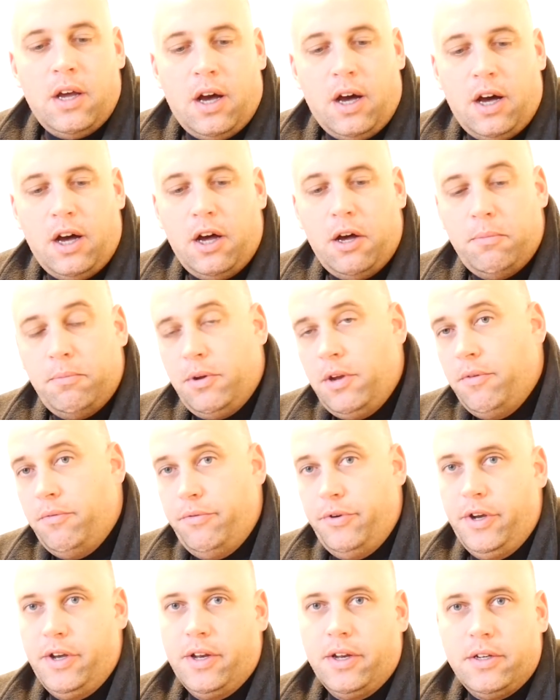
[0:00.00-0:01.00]
and
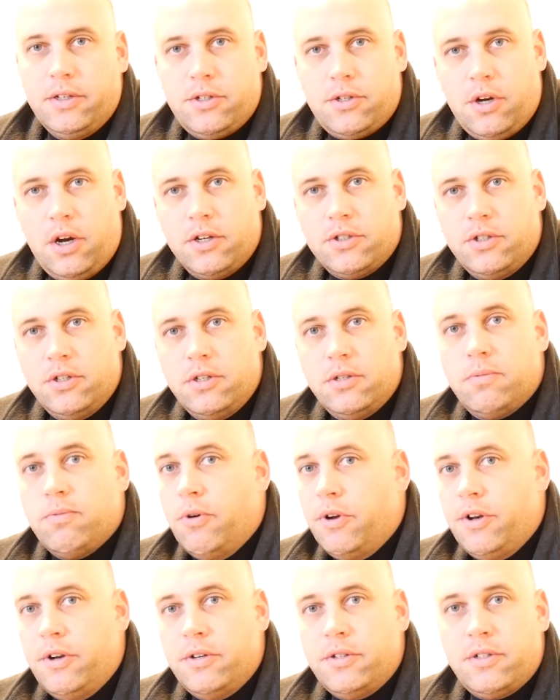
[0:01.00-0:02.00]
reading instructions
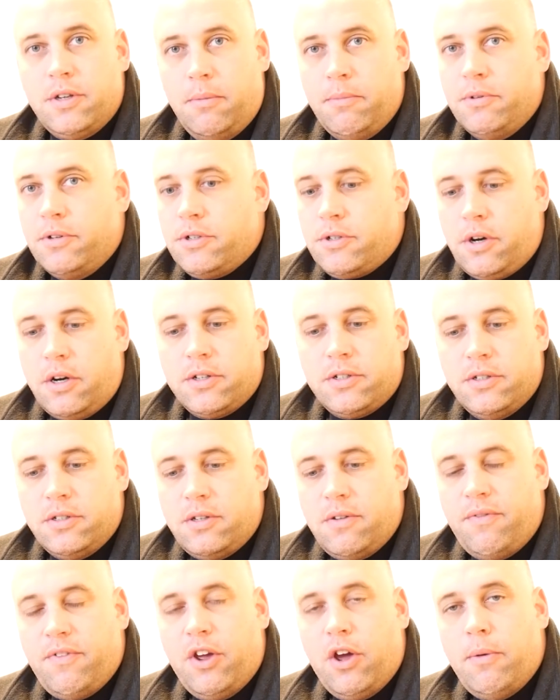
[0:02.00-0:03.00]
when there's some instructions
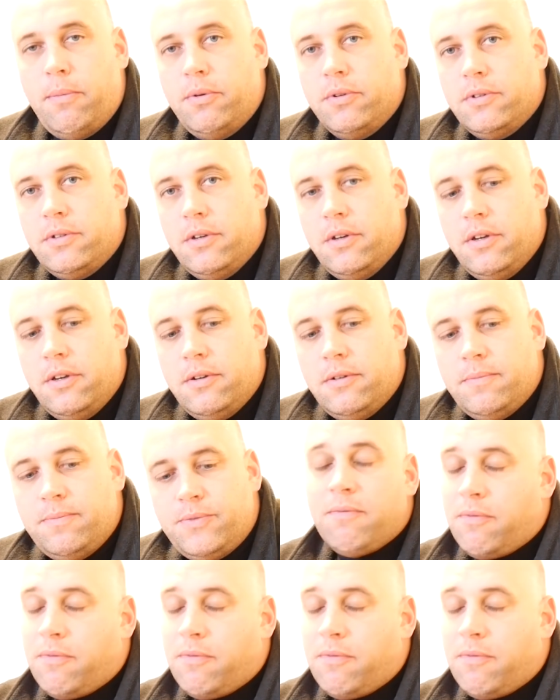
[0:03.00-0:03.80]
available to you.